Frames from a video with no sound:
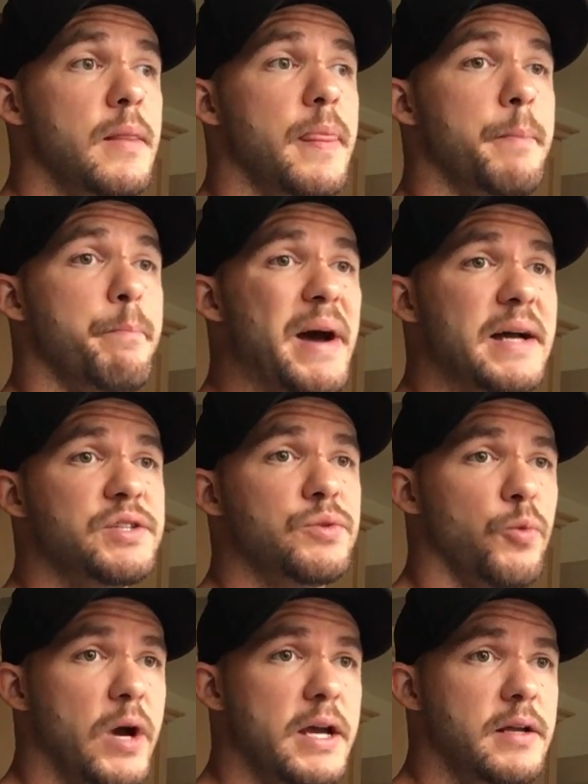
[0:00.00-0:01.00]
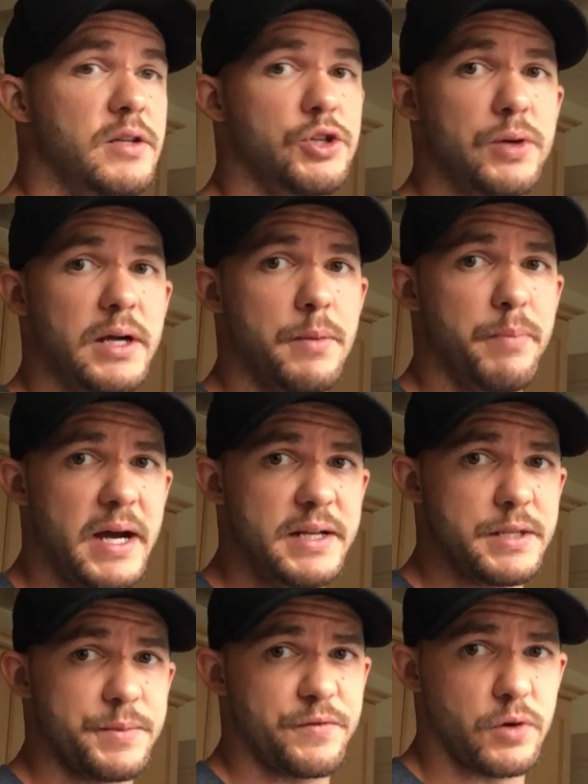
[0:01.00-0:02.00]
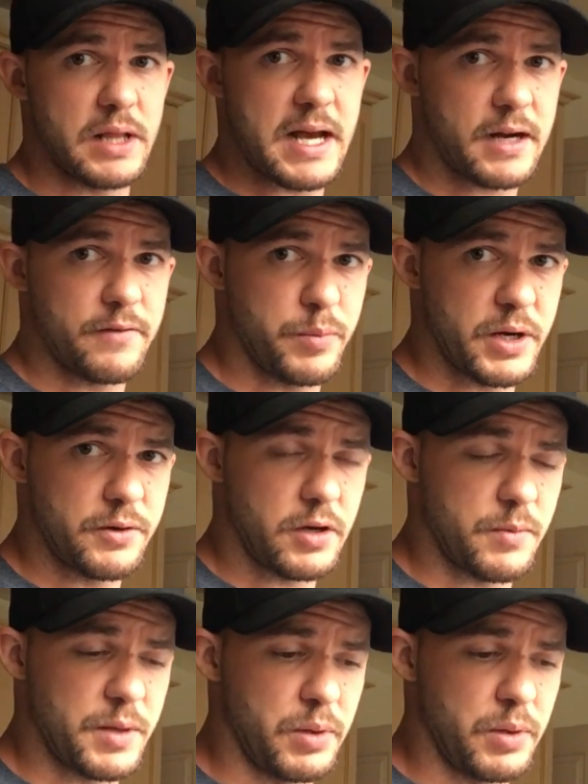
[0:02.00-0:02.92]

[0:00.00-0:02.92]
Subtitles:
the best way to train the biceps, for lack of a better term?